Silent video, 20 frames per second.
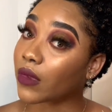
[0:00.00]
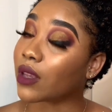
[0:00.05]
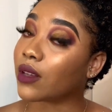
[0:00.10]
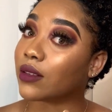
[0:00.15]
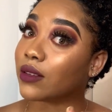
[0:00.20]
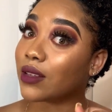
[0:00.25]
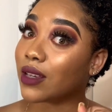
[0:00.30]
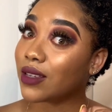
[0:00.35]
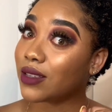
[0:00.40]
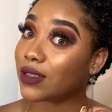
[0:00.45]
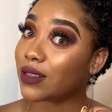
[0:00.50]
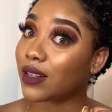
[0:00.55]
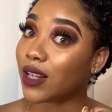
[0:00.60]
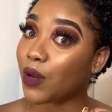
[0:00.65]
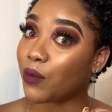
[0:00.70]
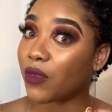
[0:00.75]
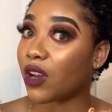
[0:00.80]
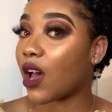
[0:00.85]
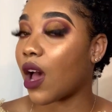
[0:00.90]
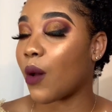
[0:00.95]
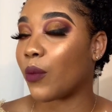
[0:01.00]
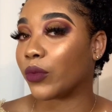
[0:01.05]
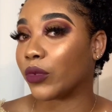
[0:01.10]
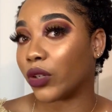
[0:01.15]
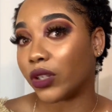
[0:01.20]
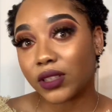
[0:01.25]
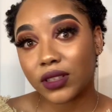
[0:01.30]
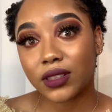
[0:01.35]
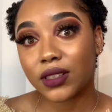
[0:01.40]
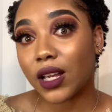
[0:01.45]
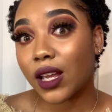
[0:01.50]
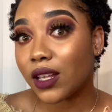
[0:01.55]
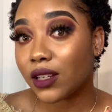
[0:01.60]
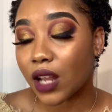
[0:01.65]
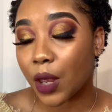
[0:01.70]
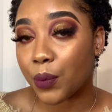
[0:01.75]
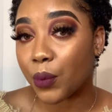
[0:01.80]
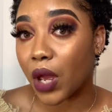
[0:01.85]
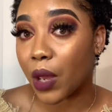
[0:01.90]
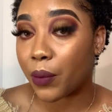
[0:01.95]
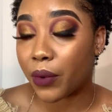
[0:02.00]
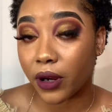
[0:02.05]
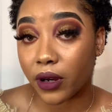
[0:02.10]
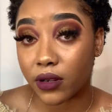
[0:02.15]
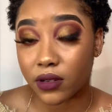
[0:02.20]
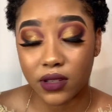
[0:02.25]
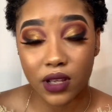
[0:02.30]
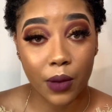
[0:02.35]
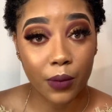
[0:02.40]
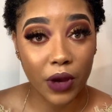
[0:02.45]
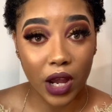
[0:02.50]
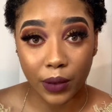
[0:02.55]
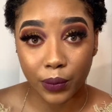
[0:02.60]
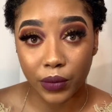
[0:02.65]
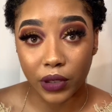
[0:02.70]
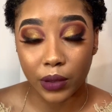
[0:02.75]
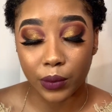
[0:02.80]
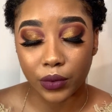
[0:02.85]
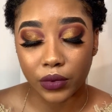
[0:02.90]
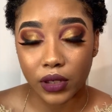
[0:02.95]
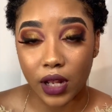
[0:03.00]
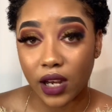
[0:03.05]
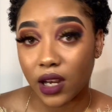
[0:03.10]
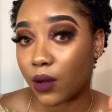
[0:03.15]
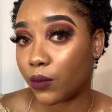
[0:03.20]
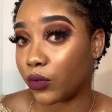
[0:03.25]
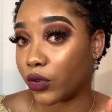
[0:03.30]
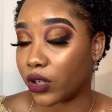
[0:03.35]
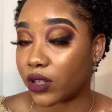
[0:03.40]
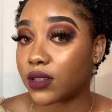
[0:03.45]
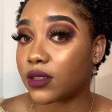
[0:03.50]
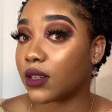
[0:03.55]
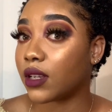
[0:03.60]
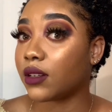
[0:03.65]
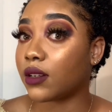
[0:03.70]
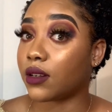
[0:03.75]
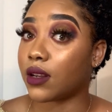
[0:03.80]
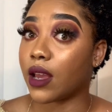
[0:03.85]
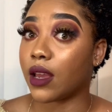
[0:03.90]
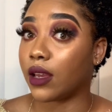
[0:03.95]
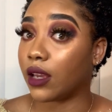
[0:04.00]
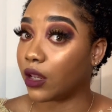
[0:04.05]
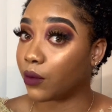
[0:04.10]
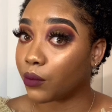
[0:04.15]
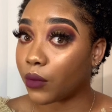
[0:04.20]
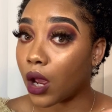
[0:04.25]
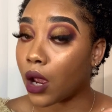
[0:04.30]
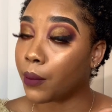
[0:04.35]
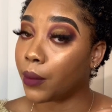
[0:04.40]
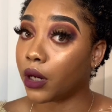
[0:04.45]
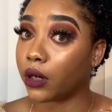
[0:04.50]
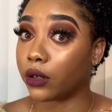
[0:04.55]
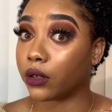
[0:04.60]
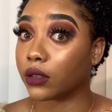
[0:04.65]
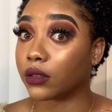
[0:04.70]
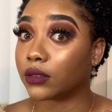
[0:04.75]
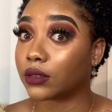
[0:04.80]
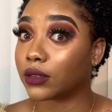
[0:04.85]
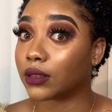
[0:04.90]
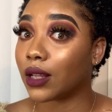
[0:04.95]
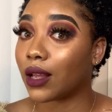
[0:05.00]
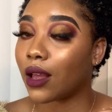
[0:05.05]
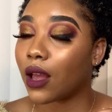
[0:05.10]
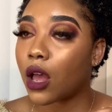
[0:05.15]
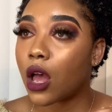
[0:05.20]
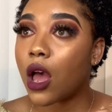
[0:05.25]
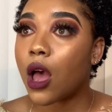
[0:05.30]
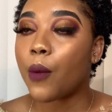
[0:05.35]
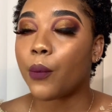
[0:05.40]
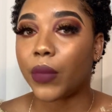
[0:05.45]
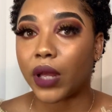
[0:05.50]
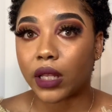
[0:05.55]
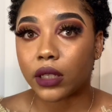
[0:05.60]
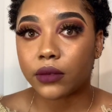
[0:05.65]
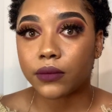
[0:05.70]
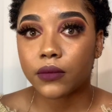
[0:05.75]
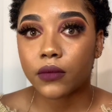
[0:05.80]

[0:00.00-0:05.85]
disclaimer, I'm not saying that my parents are bad people, and I'm not saying that I hate my parents, but